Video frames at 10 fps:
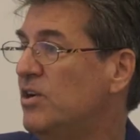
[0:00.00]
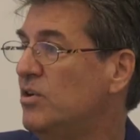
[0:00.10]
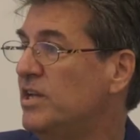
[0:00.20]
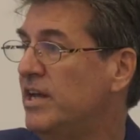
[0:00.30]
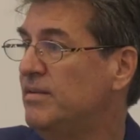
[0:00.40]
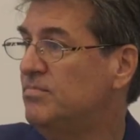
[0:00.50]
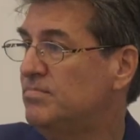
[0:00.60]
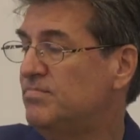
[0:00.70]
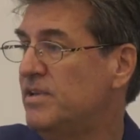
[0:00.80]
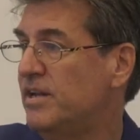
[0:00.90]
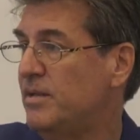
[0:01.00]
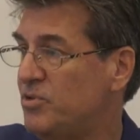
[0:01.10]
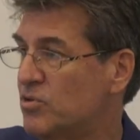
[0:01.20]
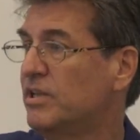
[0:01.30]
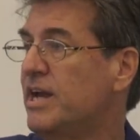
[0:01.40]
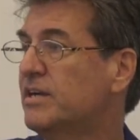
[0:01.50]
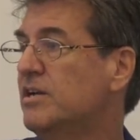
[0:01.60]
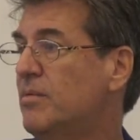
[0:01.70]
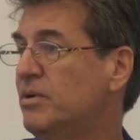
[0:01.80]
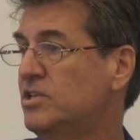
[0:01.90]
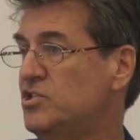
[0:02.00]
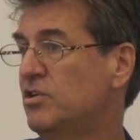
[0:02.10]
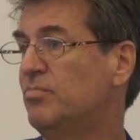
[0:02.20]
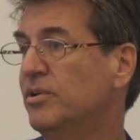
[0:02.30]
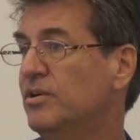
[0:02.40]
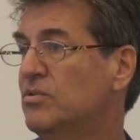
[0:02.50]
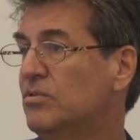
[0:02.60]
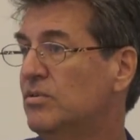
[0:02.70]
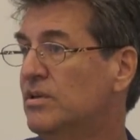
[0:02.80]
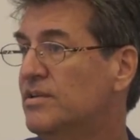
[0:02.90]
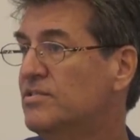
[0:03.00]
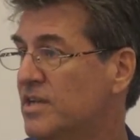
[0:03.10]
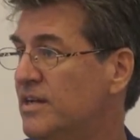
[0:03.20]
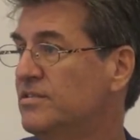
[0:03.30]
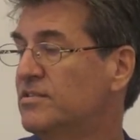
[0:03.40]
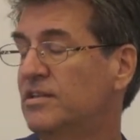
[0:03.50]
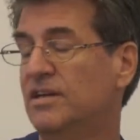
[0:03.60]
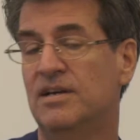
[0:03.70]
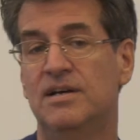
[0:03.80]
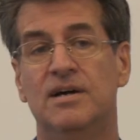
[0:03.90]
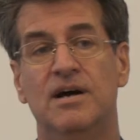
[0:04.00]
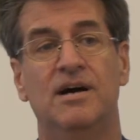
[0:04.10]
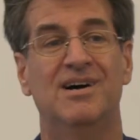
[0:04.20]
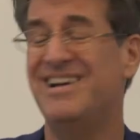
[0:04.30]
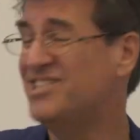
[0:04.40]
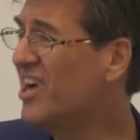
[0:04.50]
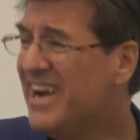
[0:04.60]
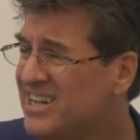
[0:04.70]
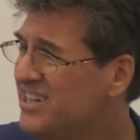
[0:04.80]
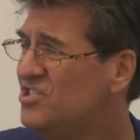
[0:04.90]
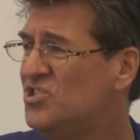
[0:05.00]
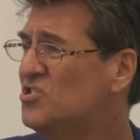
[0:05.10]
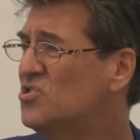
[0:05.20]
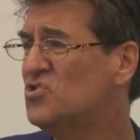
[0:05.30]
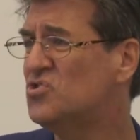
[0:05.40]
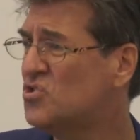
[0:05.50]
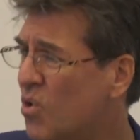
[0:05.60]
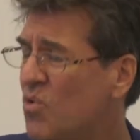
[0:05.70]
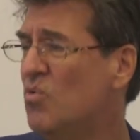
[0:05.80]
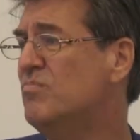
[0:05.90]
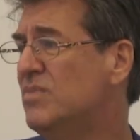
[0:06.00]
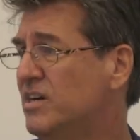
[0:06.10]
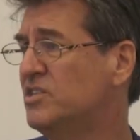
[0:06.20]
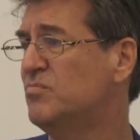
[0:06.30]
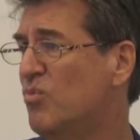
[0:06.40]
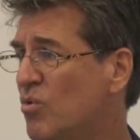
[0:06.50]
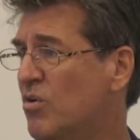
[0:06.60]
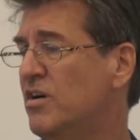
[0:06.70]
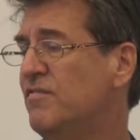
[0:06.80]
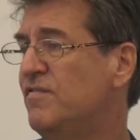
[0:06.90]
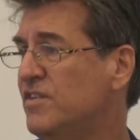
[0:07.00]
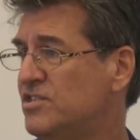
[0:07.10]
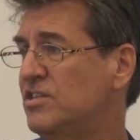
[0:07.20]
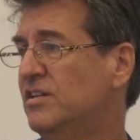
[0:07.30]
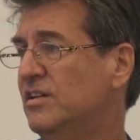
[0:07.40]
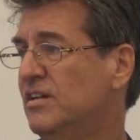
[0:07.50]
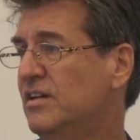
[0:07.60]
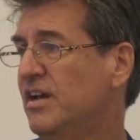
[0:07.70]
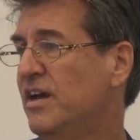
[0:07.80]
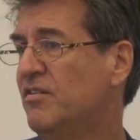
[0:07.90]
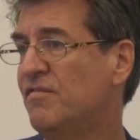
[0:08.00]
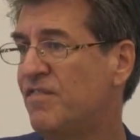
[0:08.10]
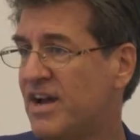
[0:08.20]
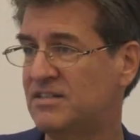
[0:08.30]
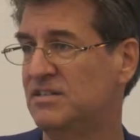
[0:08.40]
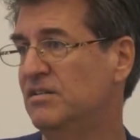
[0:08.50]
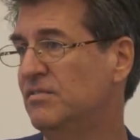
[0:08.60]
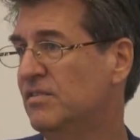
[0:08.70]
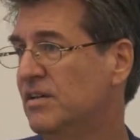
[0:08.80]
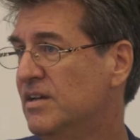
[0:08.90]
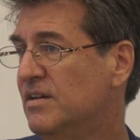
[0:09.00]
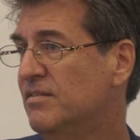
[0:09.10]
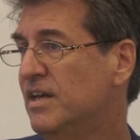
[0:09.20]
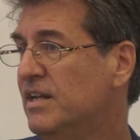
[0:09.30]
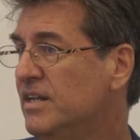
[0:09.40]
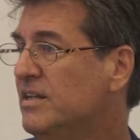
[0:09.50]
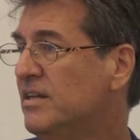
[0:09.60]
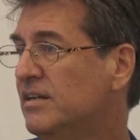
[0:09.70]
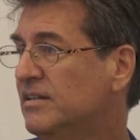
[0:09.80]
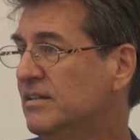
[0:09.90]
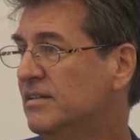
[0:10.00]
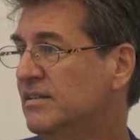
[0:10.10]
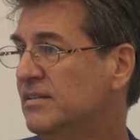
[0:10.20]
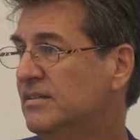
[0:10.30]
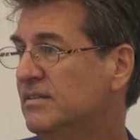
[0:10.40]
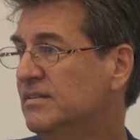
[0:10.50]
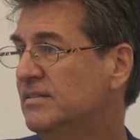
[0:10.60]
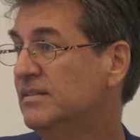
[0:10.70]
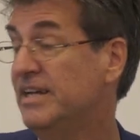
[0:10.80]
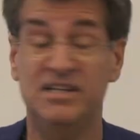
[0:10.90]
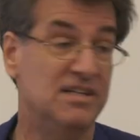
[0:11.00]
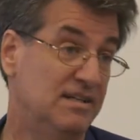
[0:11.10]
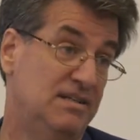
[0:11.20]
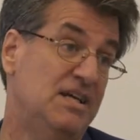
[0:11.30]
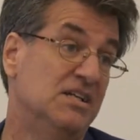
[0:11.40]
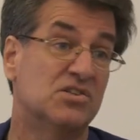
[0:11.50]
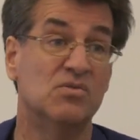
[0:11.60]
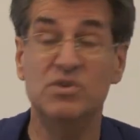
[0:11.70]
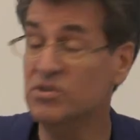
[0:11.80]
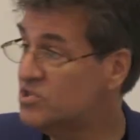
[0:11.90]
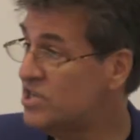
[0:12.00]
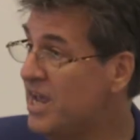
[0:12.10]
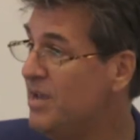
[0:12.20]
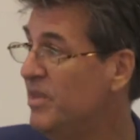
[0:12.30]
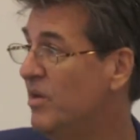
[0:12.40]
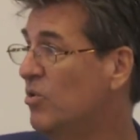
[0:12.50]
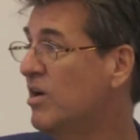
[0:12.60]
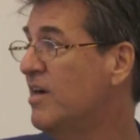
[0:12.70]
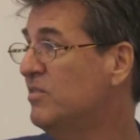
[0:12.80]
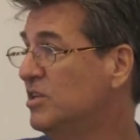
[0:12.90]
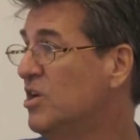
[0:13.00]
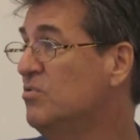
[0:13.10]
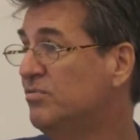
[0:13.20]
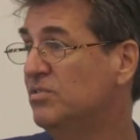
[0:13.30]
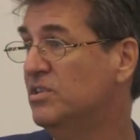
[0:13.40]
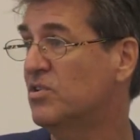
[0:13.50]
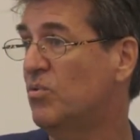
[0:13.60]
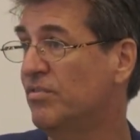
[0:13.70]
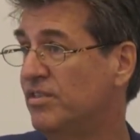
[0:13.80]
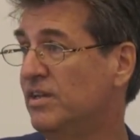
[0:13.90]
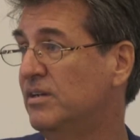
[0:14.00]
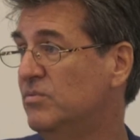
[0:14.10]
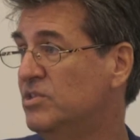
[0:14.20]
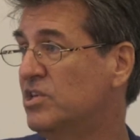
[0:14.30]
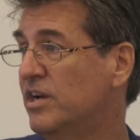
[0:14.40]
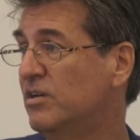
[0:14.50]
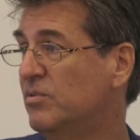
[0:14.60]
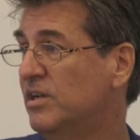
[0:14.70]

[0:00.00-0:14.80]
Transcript: you know, in, a, in a purely economic and geopolitical sense. Uh, China is just so much more efficient and effective than India. And it's a real shame that we're having to go through this whole thing with China